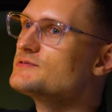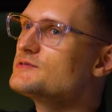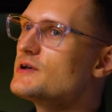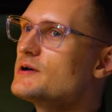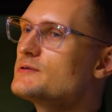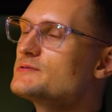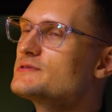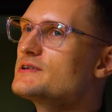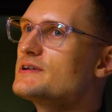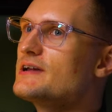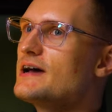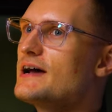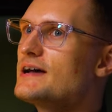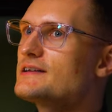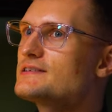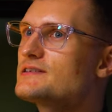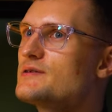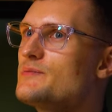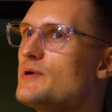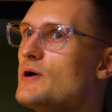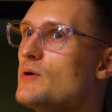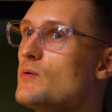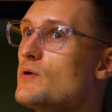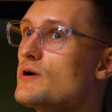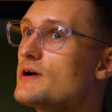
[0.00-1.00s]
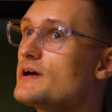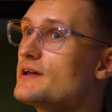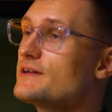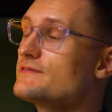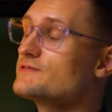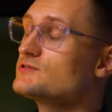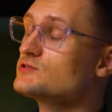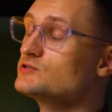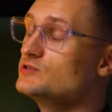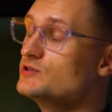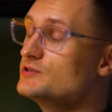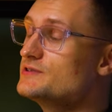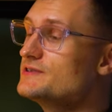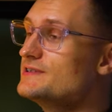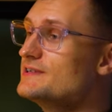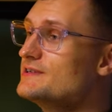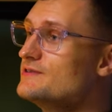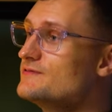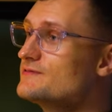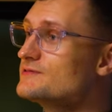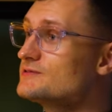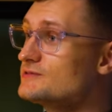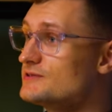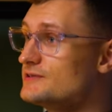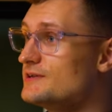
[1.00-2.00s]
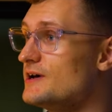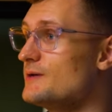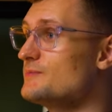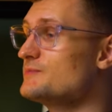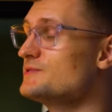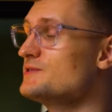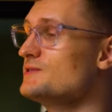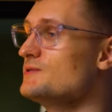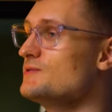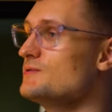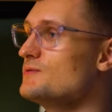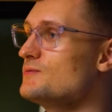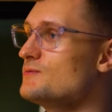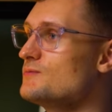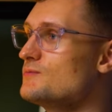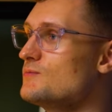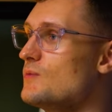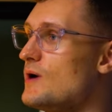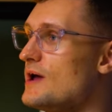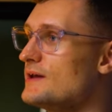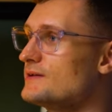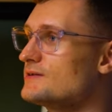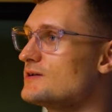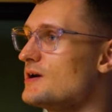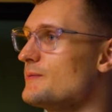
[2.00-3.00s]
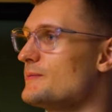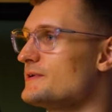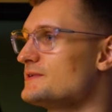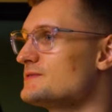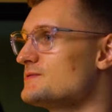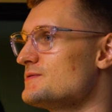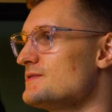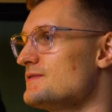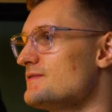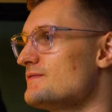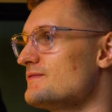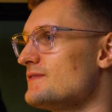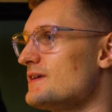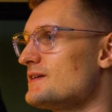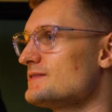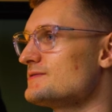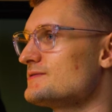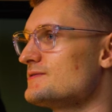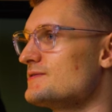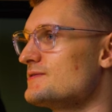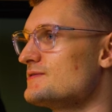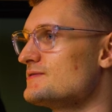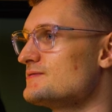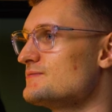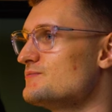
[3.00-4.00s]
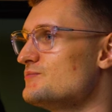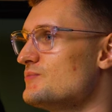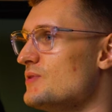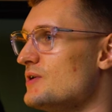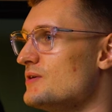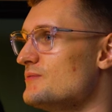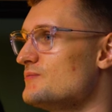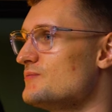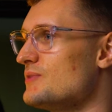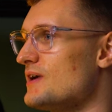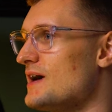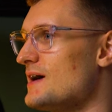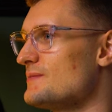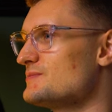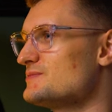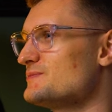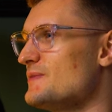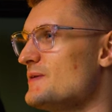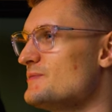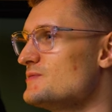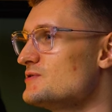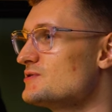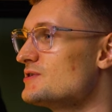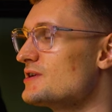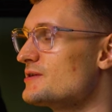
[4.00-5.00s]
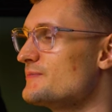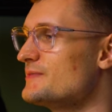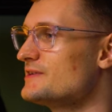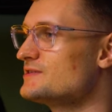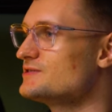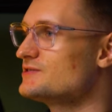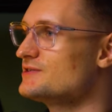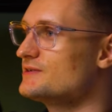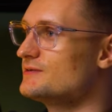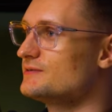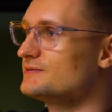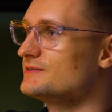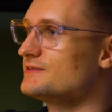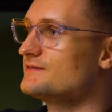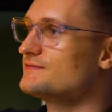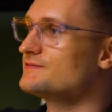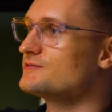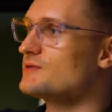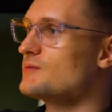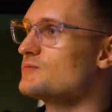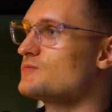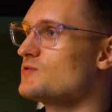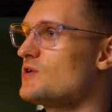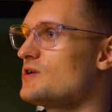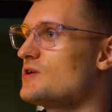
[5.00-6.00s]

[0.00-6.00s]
So I was going to ask about what kind of scrutiny you've stood up to when coming to the investors, but perhaps maybe you got a bit shielded from